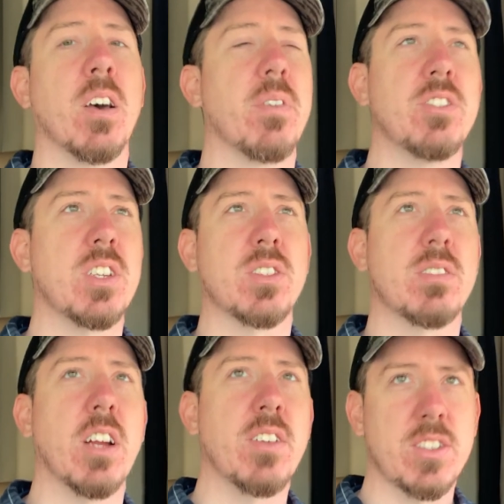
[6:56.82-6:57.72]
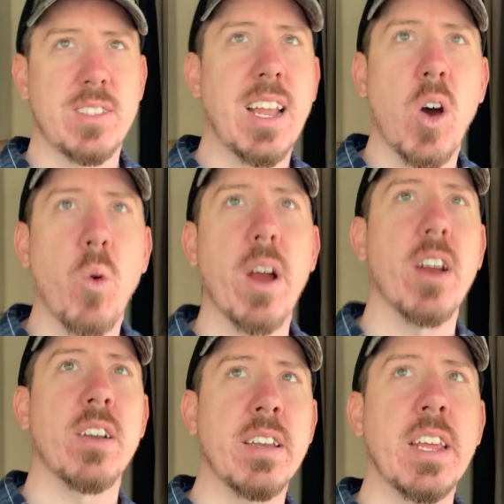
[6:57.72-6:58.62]
They're just
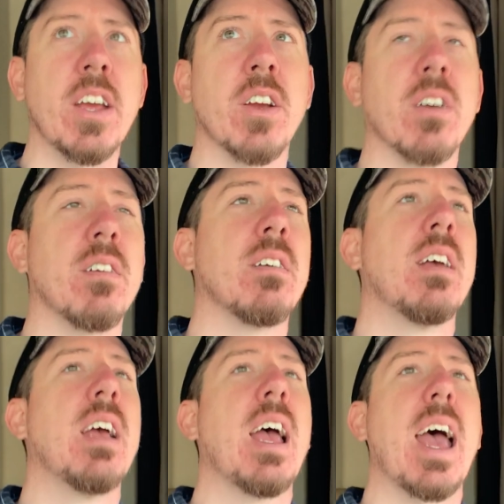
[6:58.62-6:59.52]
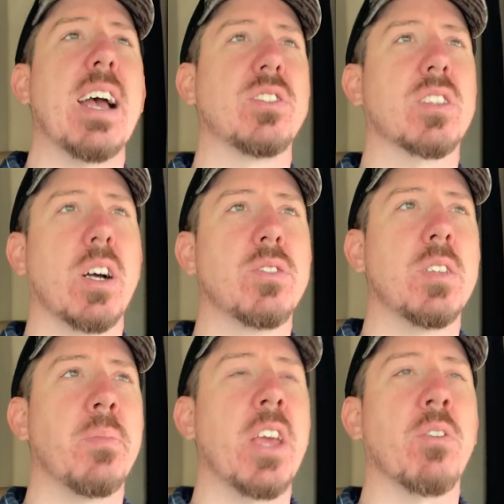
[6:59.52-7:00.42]
nowhere near as close
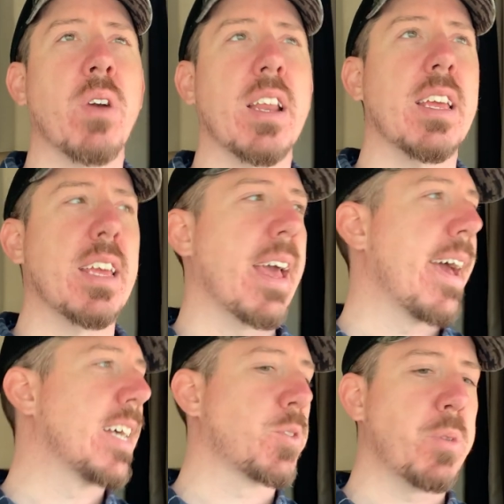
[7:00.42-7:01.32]
to being ready as